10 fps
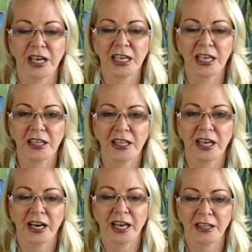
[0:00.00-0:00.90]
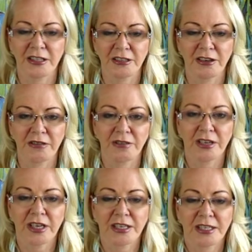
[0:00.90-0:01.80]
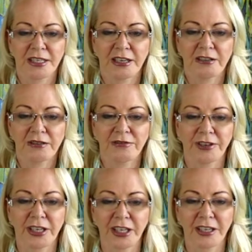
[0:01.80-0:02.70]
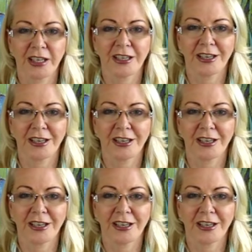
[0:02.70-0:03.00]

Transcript: I get that unsort of settled feeling.